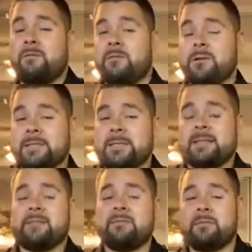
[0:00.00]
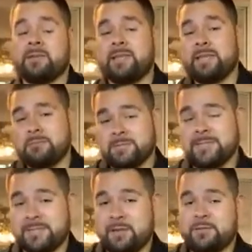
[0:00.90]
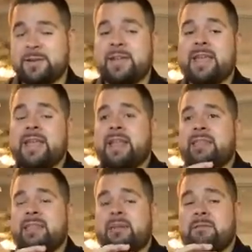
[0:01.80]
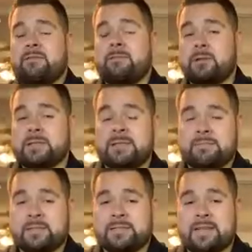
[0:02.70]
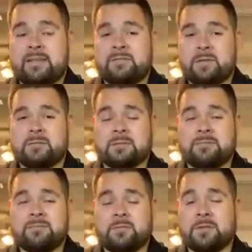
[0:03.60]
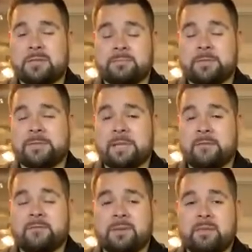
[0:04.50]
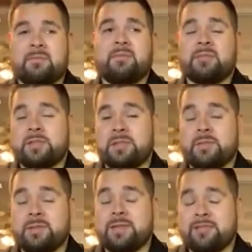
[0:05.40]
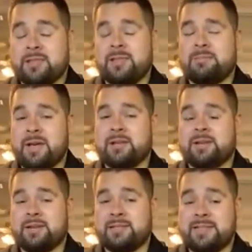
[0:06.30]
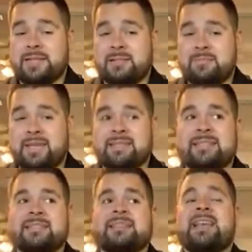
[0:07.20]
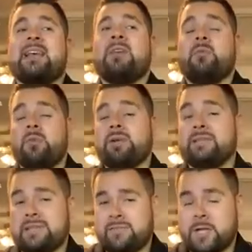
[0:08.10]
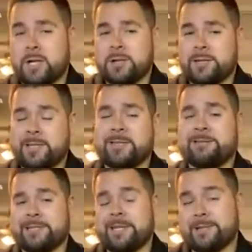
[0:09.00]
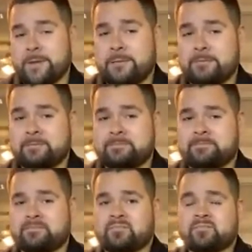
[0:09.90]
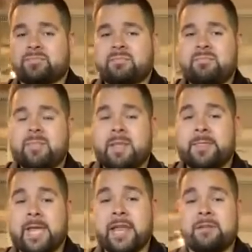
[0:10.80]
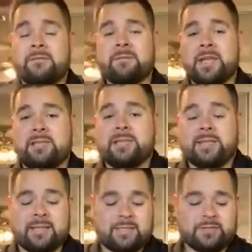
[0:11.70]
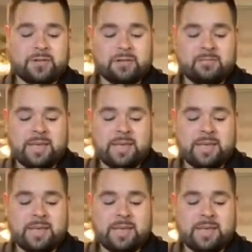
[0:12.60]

it was discovered that 14% of those 14% of people which do eat chili powder on a daily basis will live longer than those that don't. That information does trickle